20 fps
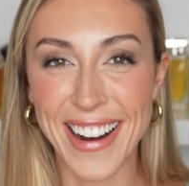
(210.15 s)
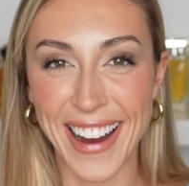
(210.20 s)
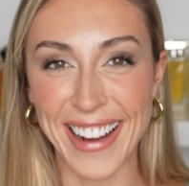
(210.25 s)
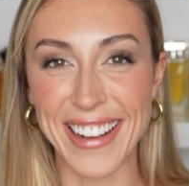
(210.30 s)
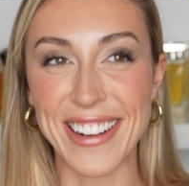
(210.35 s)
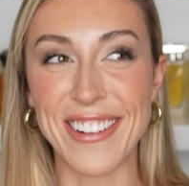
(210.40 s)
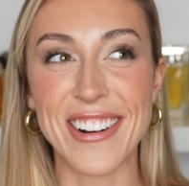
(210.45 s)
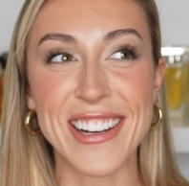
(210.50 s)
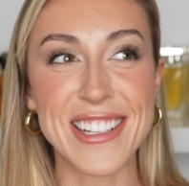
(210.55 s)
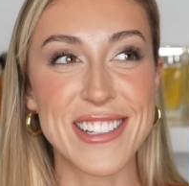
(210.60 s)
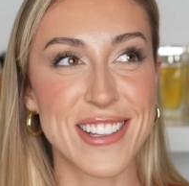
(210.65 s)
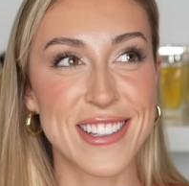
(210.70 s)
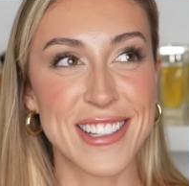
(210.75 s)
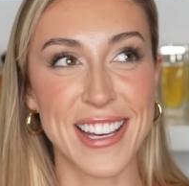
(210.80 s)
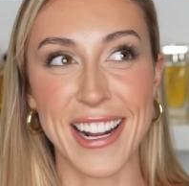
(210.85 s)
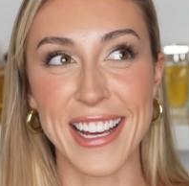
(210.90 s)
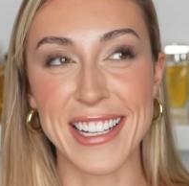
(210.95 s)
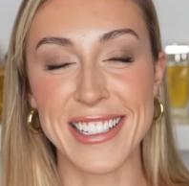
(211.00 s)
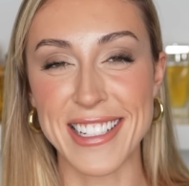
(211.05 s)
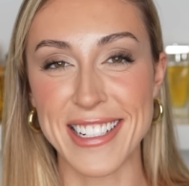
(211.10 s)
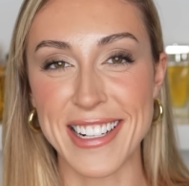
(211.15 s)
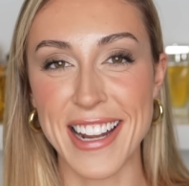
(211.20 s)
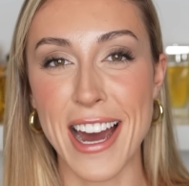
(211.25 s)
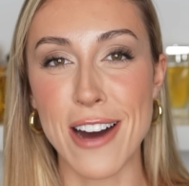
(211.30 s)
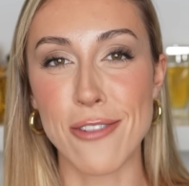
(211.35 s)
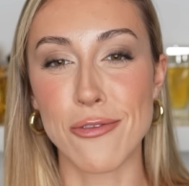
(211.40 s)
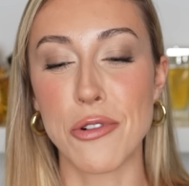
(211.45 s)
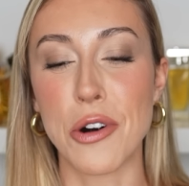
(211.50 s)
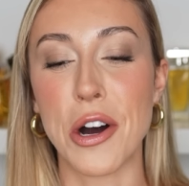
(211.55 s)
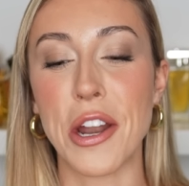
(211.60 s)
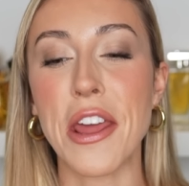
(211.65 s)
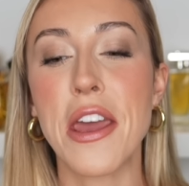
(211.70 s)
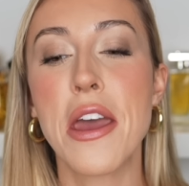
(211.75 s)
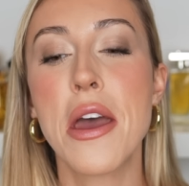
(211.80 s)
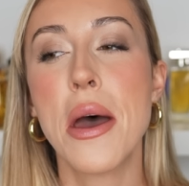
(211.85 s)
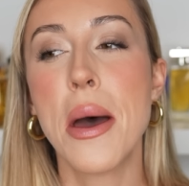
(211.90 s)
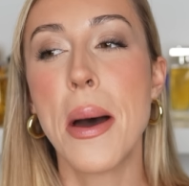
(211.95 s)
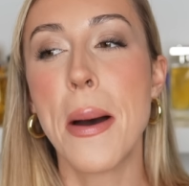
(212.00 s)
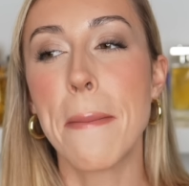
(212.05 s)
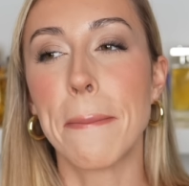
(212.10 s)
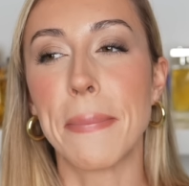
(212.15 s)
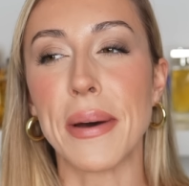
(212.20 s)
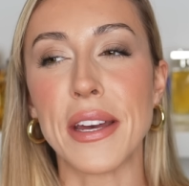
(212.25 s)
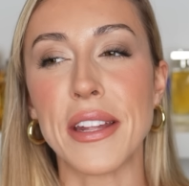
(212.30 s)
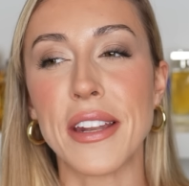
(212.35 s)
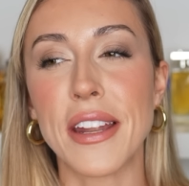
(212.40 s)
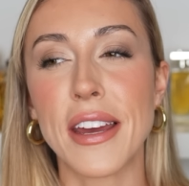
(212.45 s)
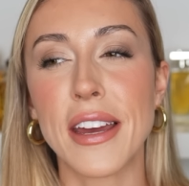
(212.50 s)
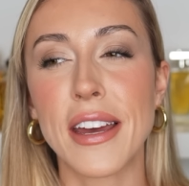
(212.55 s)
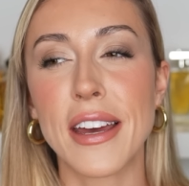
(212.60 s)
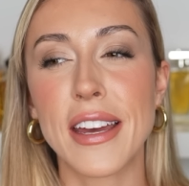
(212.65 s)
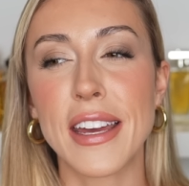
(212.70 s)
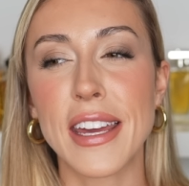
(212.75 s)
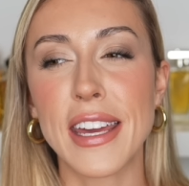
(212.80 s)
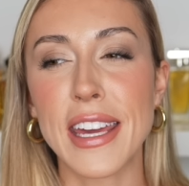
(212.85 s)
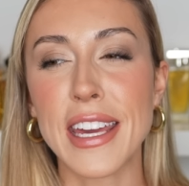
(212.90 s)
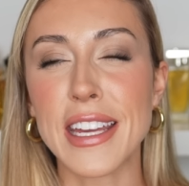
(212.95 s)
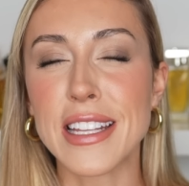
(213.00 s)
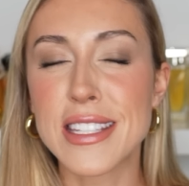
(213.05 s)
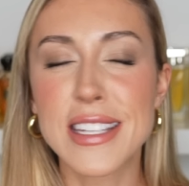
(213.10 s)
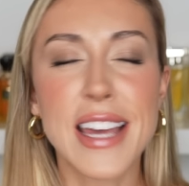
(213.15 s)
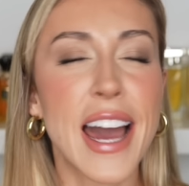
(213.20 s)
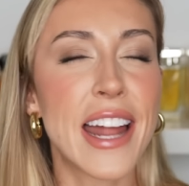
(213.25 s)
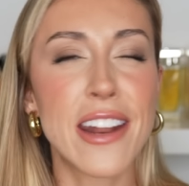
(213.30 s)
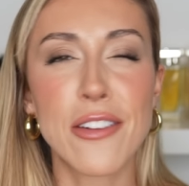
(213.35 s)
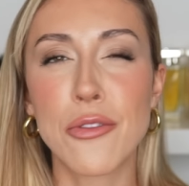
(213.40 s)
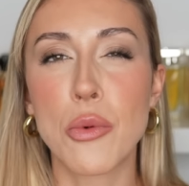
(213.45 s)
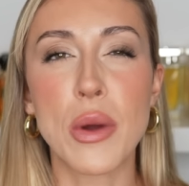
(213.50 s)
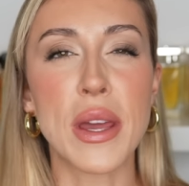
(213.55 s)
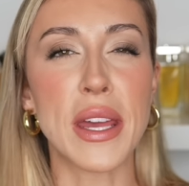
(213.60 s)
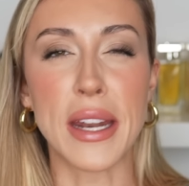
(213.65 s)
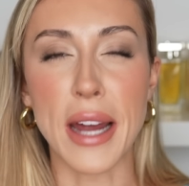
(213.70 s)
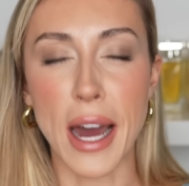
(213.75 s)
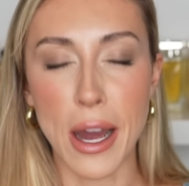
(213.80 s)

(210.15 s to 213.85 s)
I know I just said I didn't have one, but it's kind of weird.